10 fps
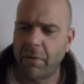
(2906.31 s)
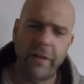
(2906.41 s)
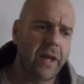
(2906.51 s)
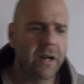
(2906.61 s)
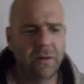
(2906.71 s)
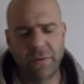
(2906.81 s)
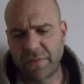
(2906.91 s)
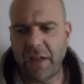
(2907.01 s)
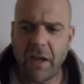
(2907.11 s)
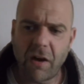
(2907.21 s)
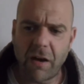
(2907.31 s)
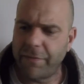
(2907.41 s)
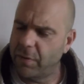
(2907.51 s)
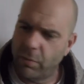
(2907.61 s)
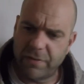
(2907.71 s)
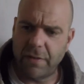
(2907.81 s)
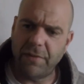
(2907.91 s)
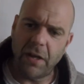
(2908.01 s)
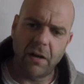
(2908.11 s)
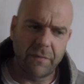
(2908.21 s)
All they gotta do is take off, and then once they've
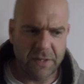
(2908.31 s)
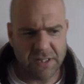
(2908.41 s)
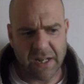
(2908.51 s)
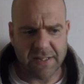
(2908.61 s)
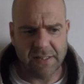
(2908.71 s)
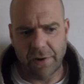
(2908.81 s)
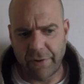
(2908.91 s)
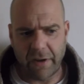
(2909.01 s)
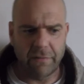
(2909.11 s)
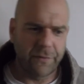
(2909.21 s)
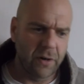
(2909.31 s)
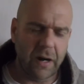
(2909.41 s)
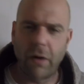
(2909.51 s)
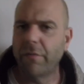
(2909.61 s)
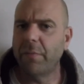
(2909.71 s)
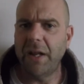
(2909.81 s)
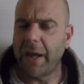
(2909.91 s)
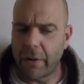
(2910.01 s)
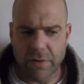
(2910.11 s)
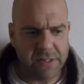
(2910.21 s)
taken off, they just gotta sit around for however many
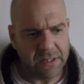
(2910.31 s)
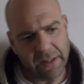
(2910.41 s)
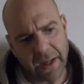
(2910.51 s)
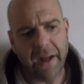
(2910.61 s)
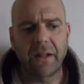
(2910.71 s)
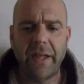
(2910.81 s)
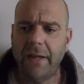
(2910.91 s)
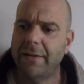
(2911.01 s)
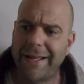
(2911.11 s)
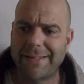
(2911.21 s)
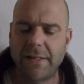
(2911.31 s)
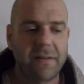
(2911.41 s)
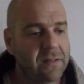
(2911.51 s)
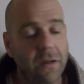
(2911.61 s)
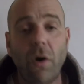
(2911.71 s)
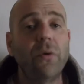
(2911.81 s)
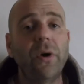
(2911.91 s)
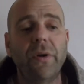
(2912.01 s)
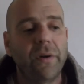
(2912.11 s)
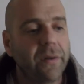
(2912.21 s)
hours, and then they gotta land, and that's it. It's like, oh
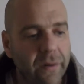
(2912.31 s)
no, no, no,